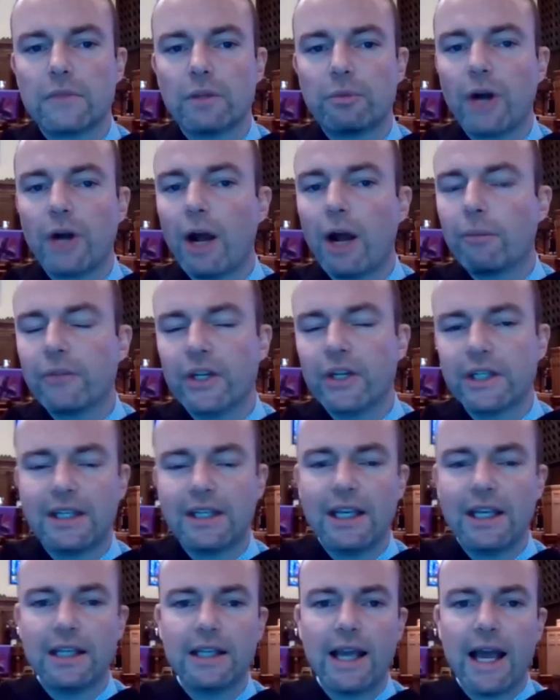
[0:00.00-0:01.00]
The problem that
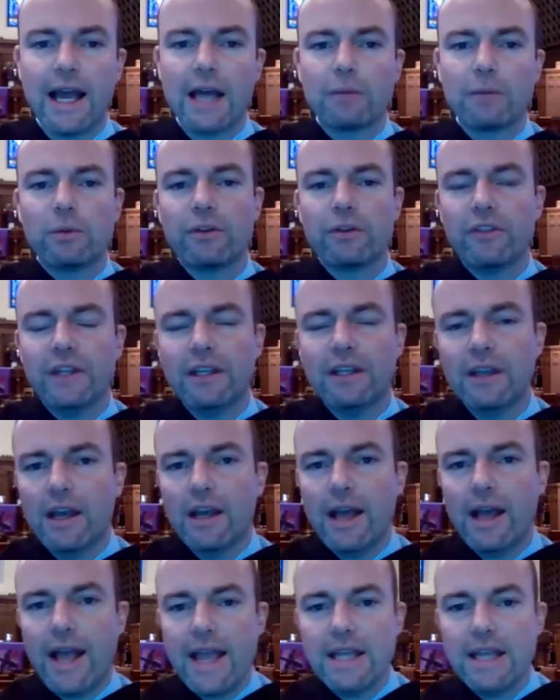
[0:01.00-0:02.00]
King had with the
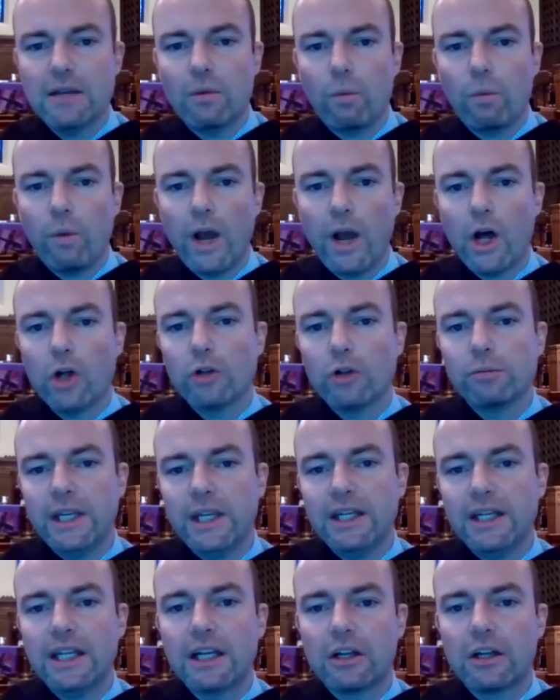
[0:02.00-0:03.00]
8
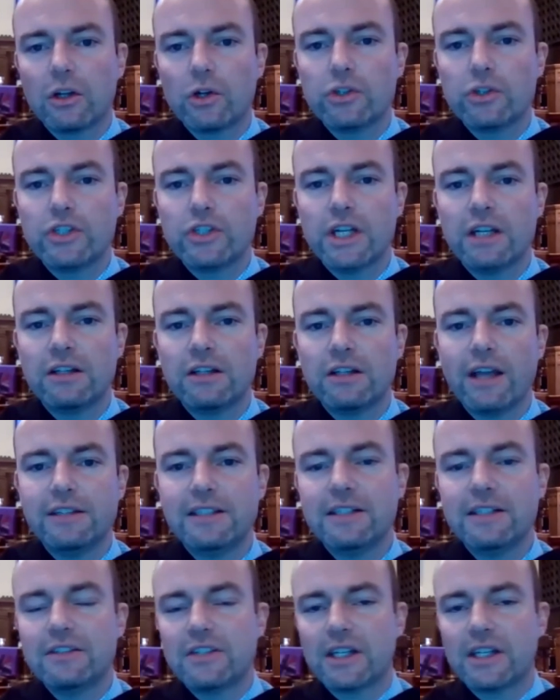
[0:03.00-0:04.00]
well-meaning clergy in
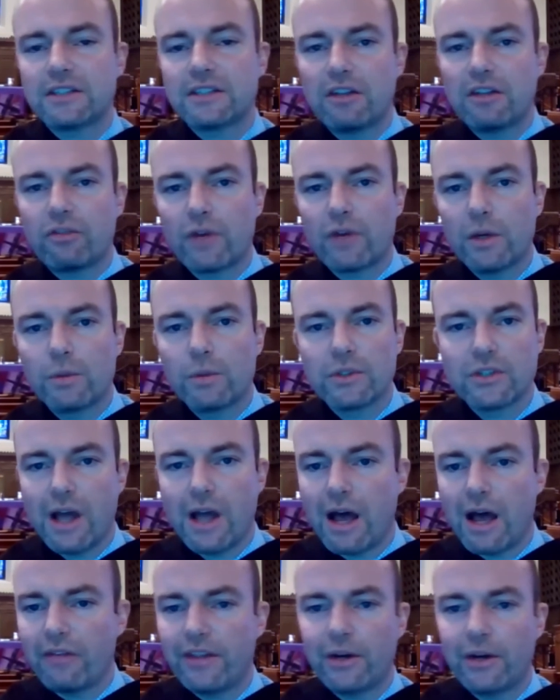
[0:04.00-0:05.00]
1963 was
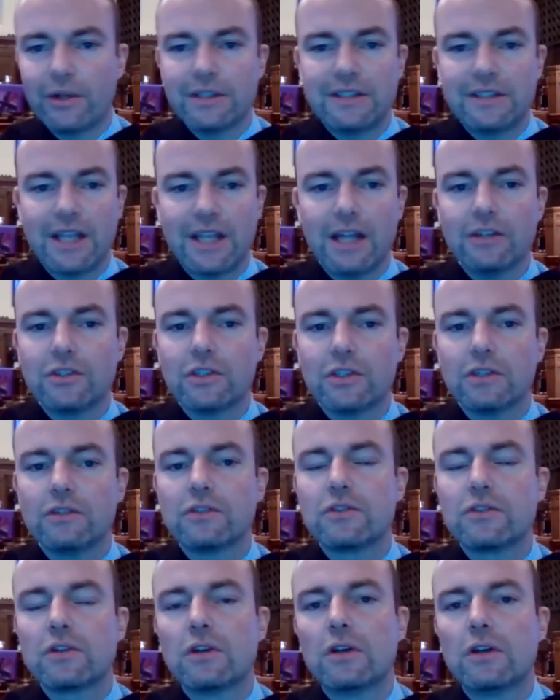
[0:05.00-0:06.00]
not their
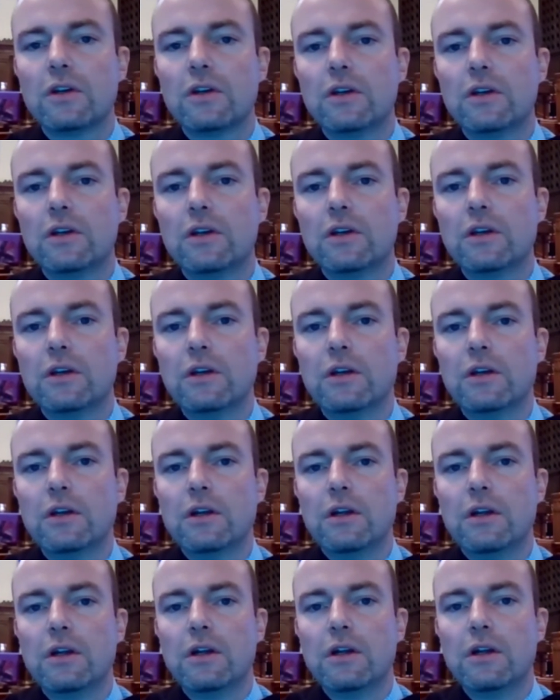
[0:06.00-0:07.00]
intentions,
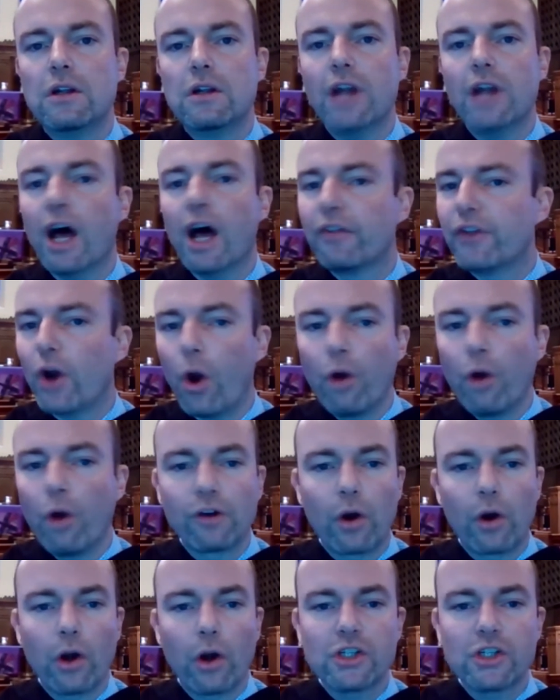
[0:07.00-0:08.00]
not their
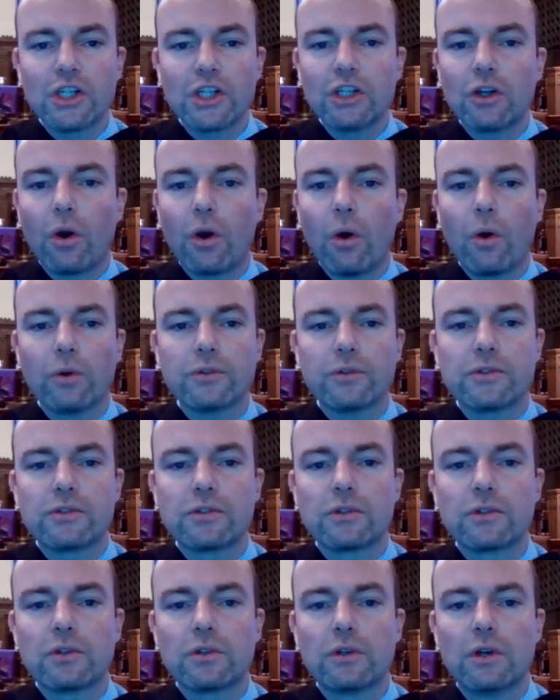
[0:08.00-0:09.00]
overarching
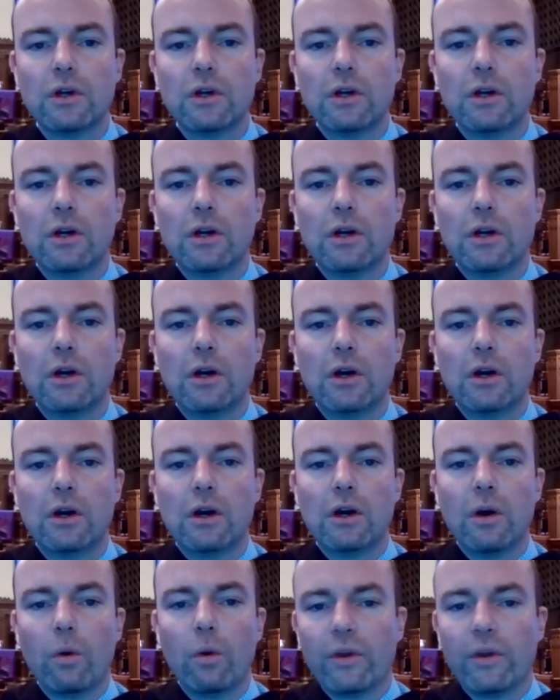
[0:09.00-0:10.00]
goals,
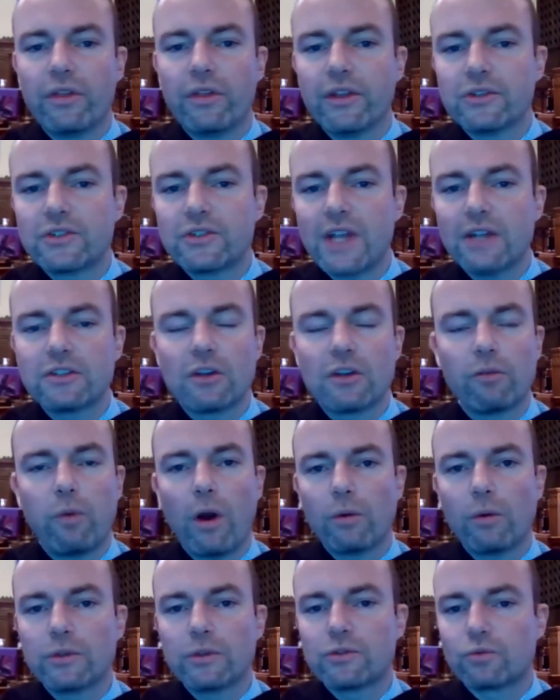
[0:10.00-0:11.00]
or with the sense of
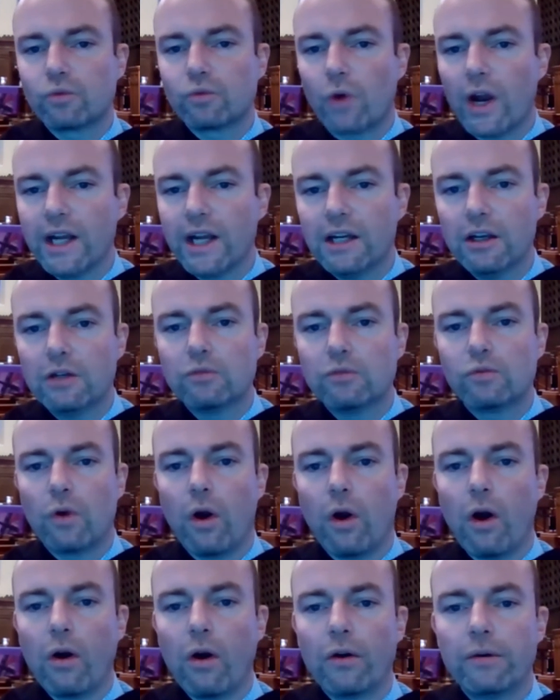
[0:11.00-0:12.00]
what was right and
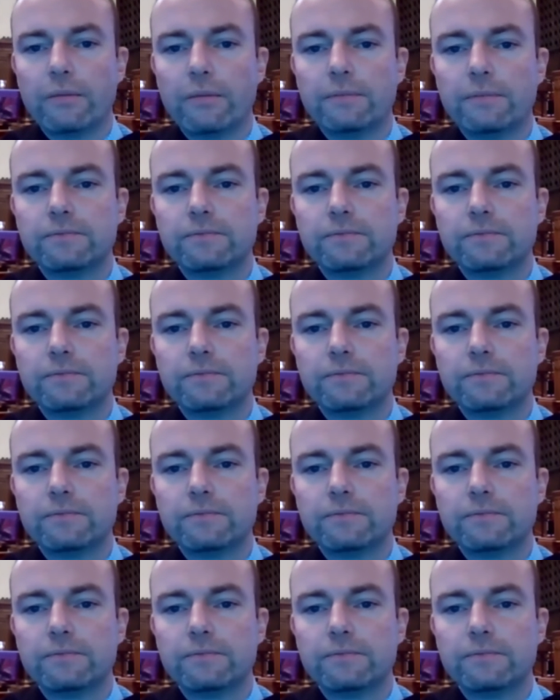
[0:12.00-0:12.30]
wrong.